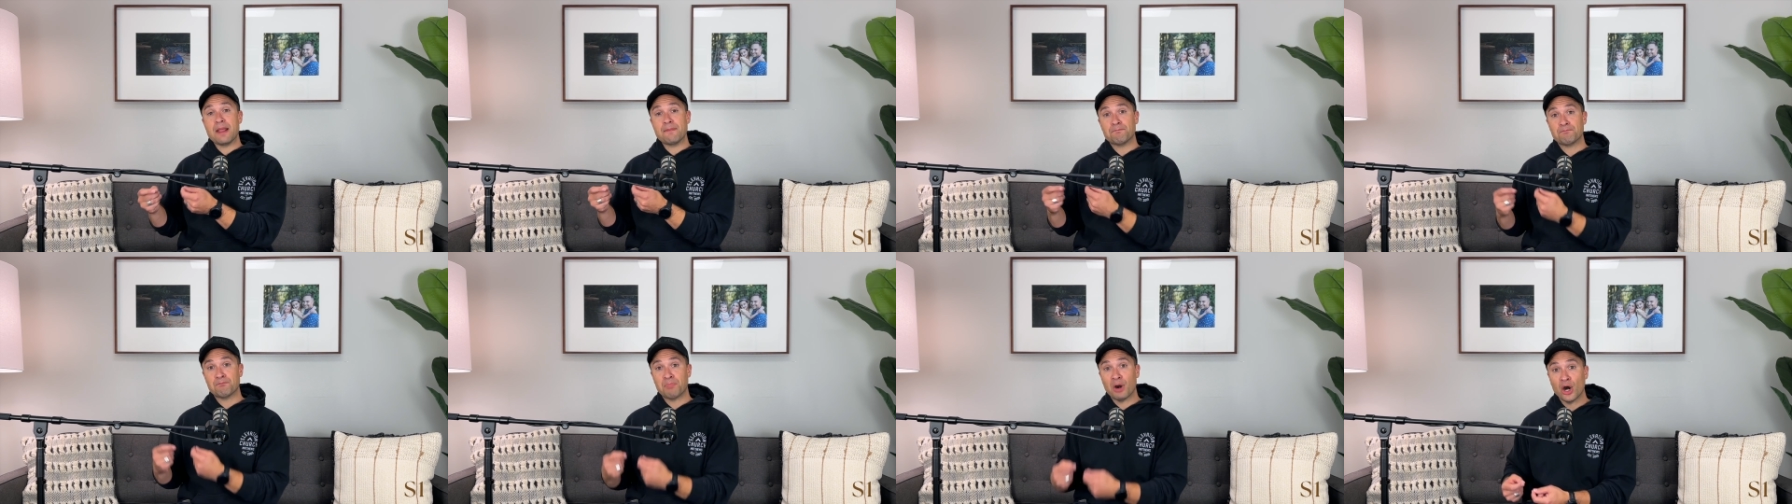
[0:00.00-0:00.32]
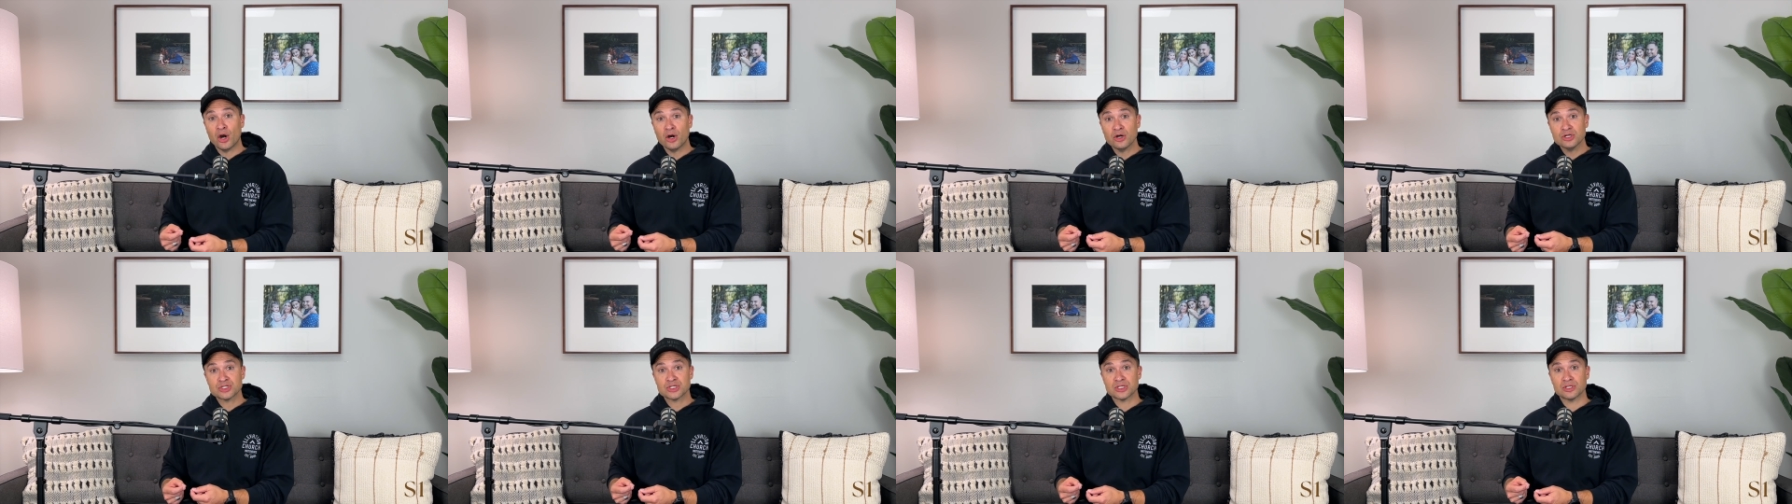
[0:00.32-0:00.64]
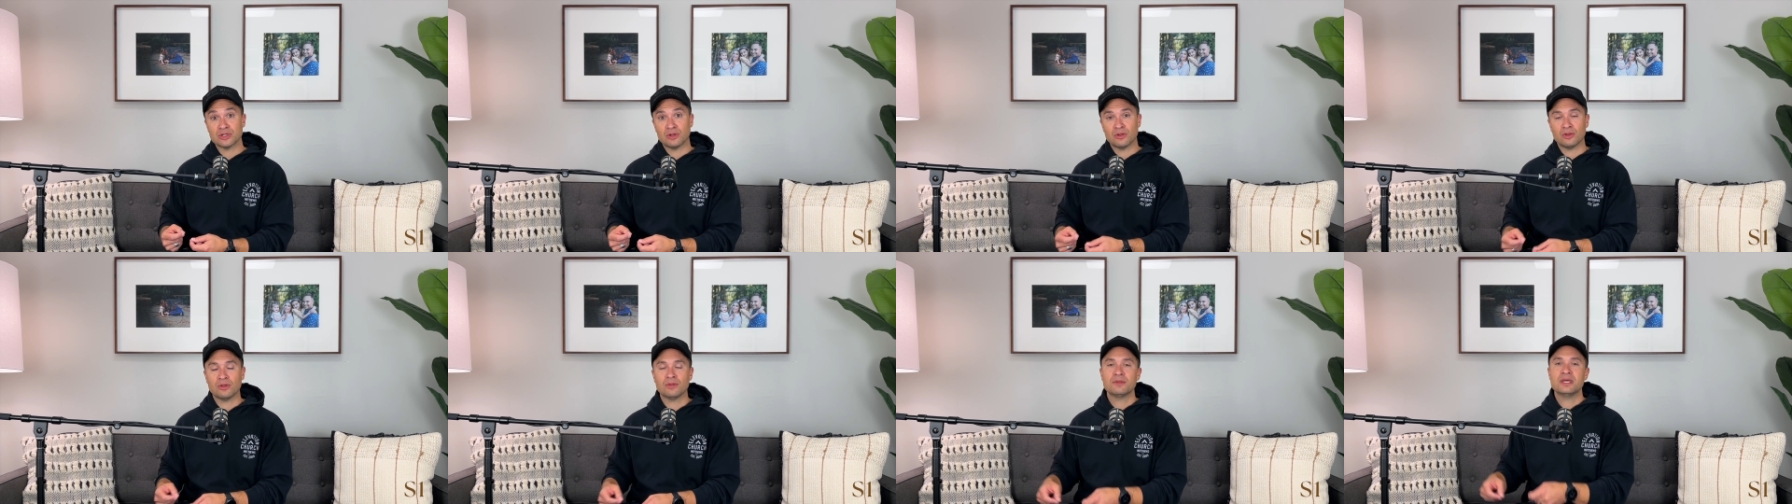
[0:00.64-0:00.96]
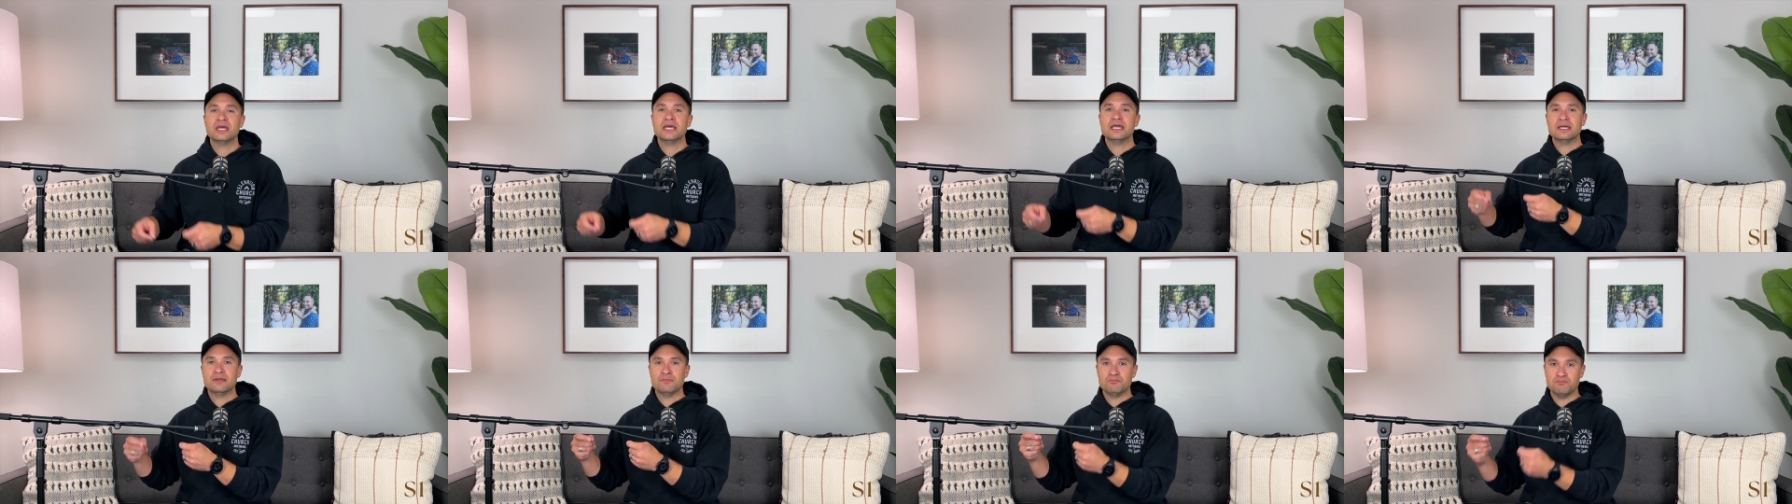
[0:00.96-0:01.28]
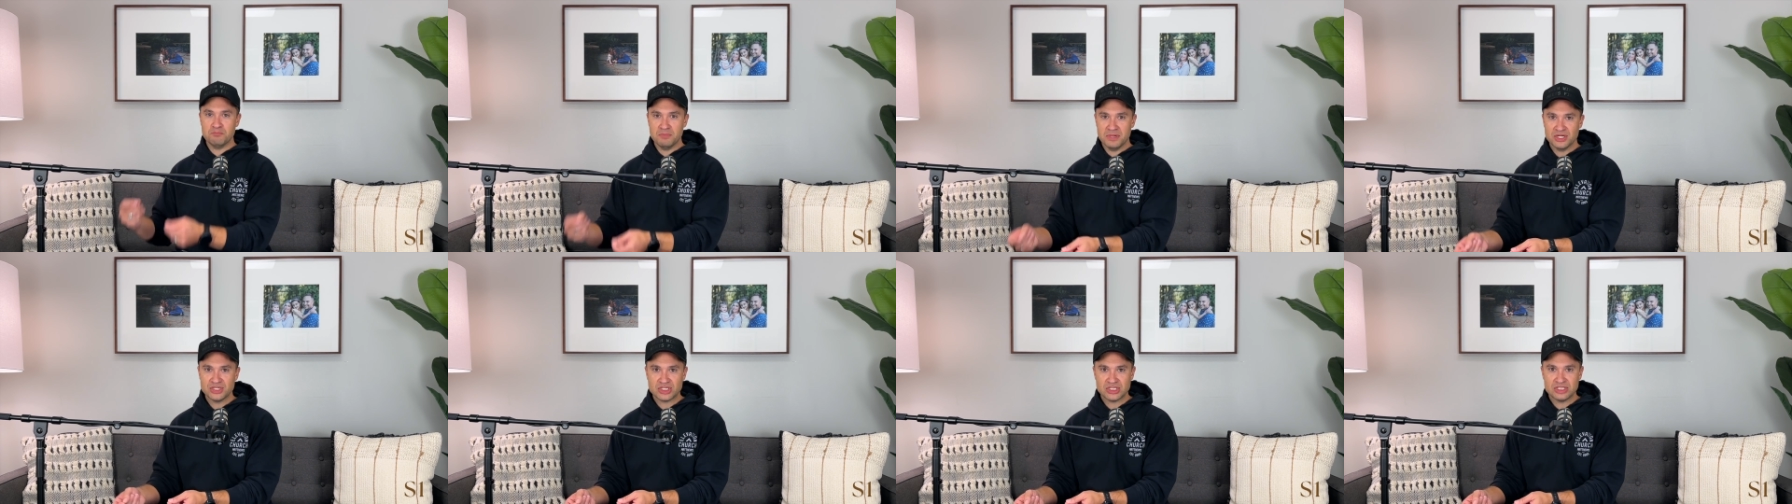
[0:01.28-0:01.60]
personal
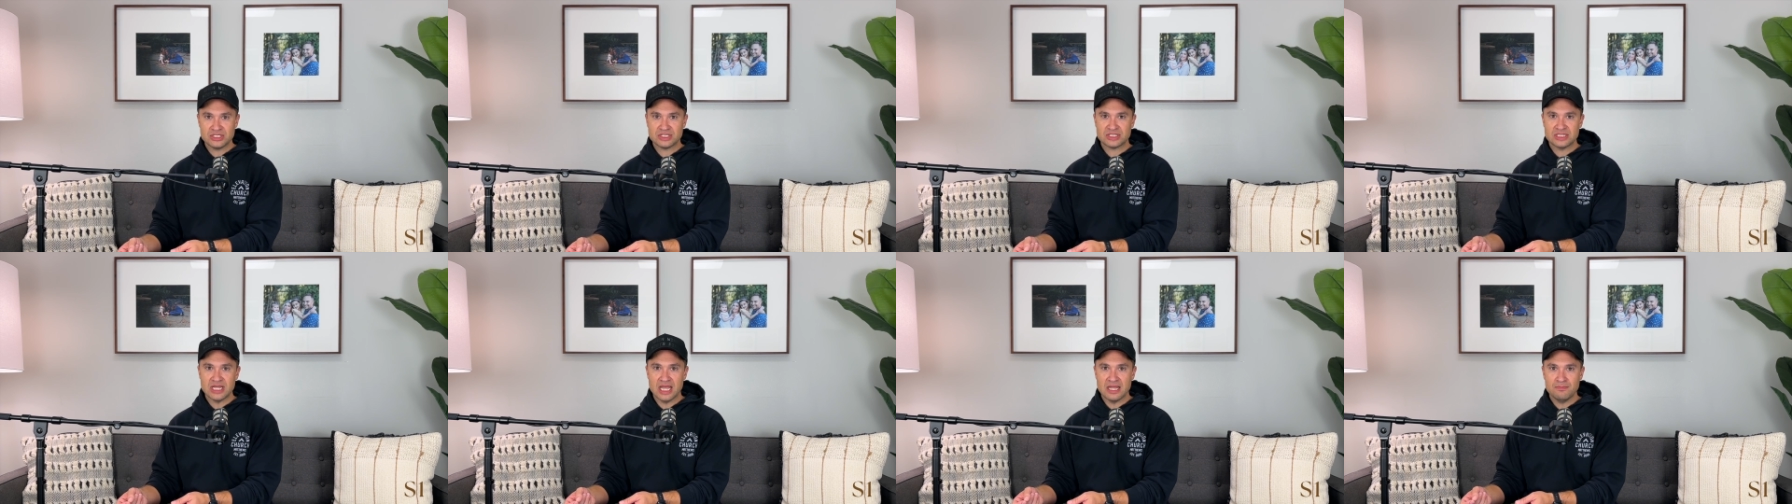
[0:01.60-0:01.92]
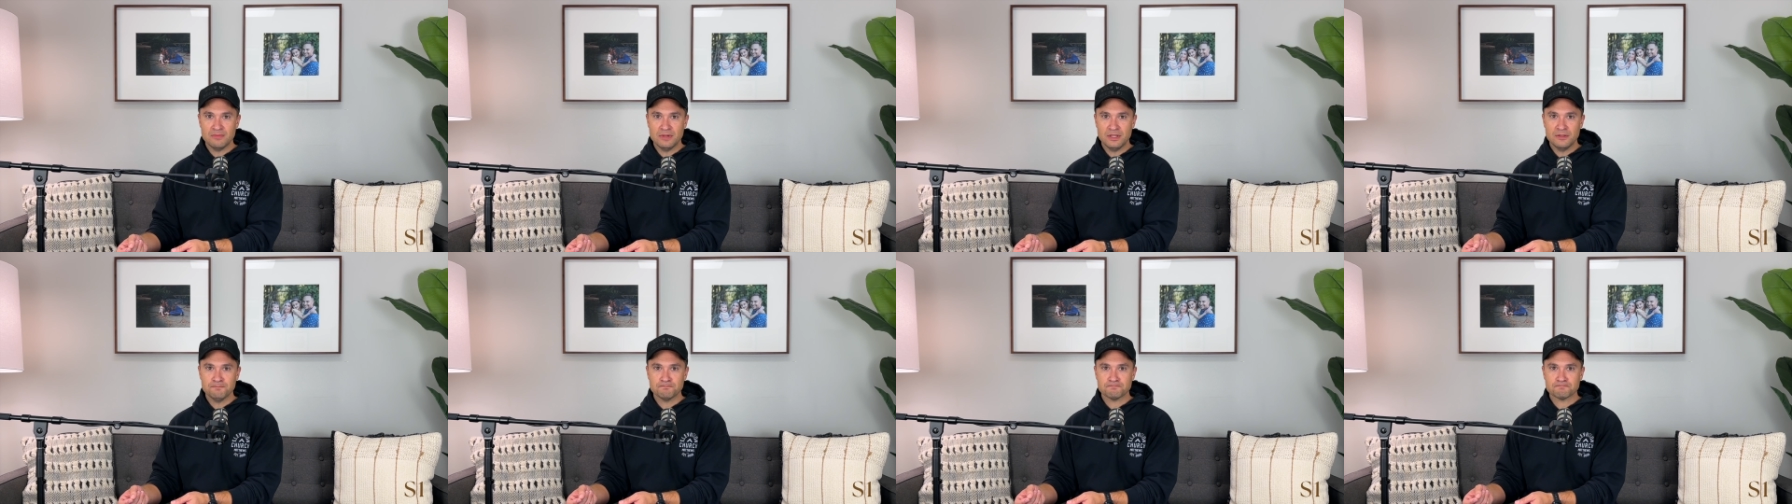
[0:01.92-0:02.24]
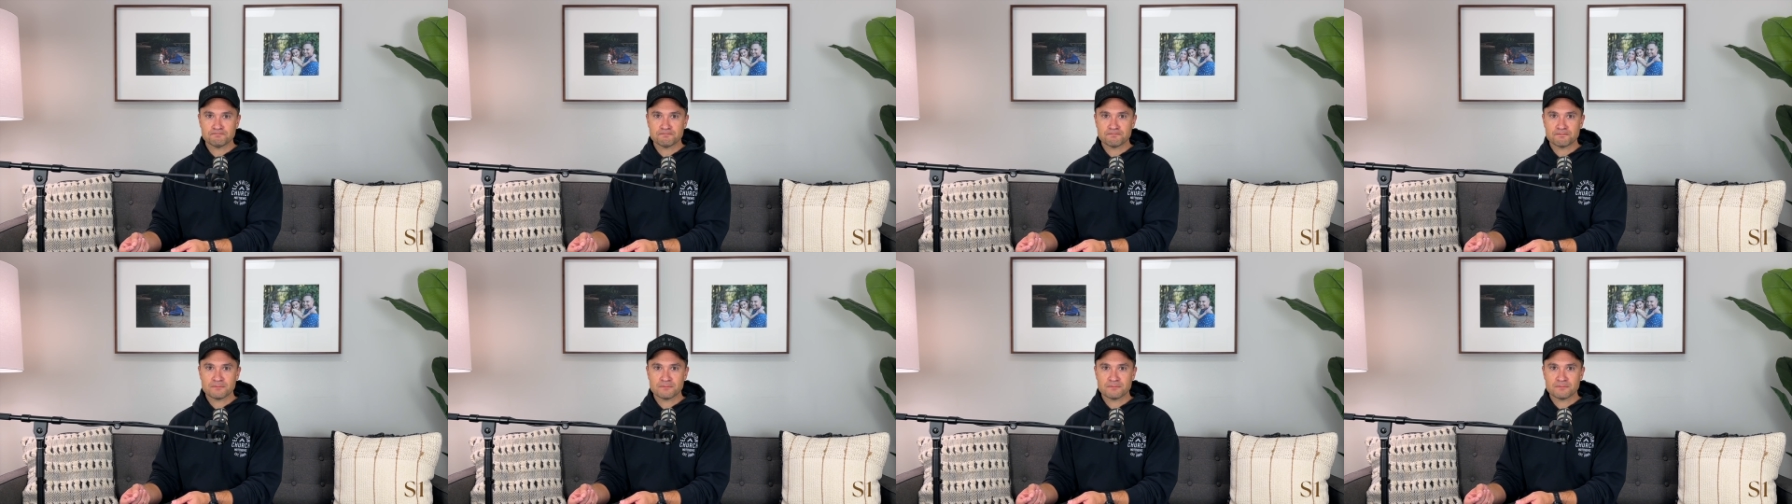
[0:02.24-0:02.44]
mission statement.